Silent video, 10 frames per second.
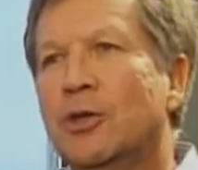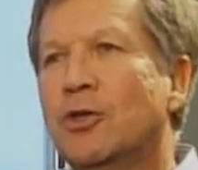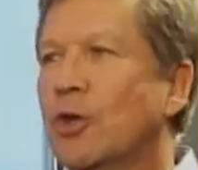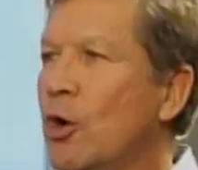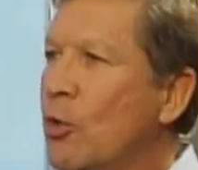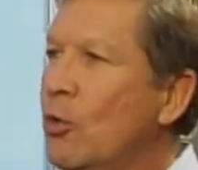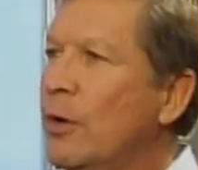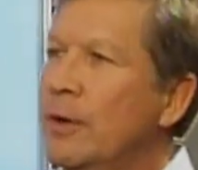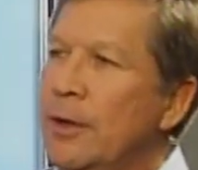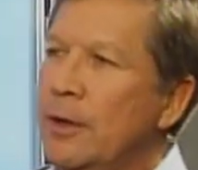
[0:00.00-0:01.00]
So,
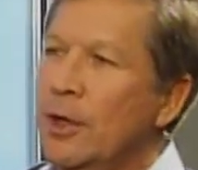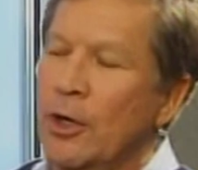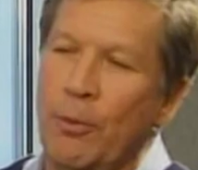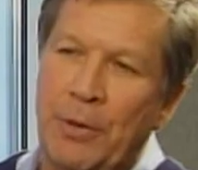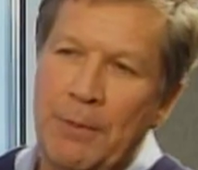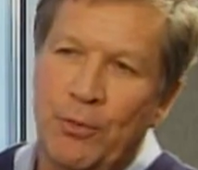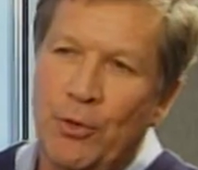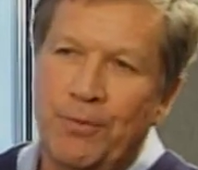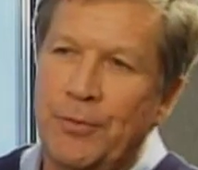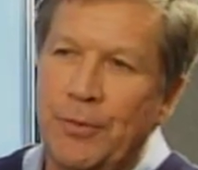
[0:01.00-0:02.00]
you know, people,